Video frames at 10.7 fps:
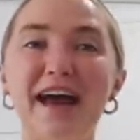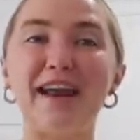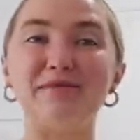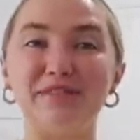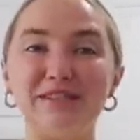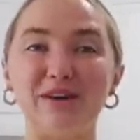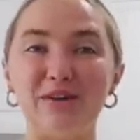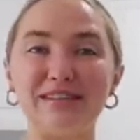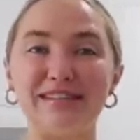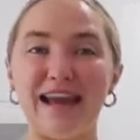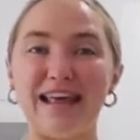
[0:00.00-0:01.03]
and I'm so
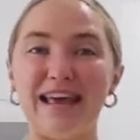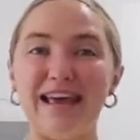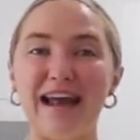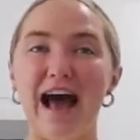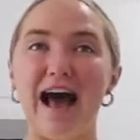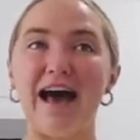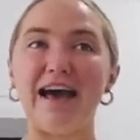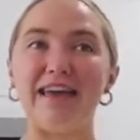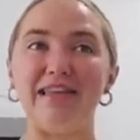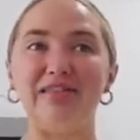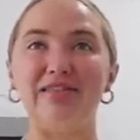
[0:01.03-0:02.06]
excited.
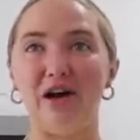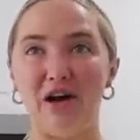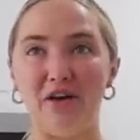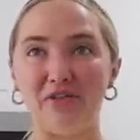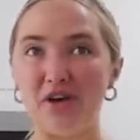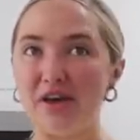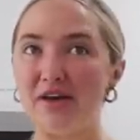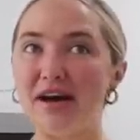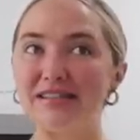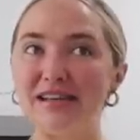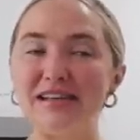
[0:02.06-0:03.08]
I love cooking
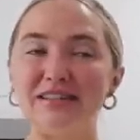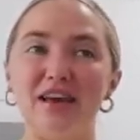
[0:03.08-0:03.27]
classes.